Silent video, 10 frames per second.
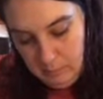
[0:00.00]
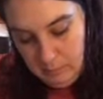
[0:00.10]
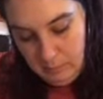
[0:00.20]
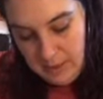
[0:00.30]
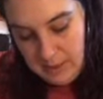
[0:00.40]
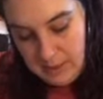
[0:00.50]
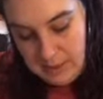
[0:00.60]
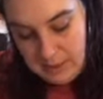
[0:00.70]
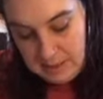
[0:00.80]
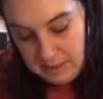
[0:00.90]
because
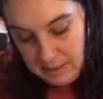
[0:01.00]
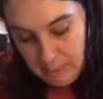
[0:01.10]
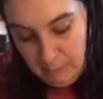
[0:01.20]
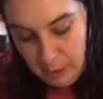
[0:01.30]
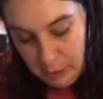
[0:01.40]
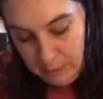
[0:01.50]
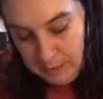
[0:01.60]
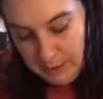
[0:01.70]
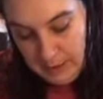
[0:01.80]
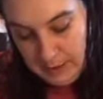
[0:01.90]
it's a
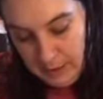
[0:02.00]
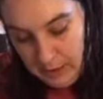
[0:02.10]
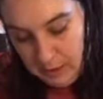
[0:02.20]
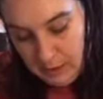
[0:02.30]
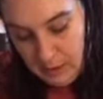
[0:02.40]
permanent ink.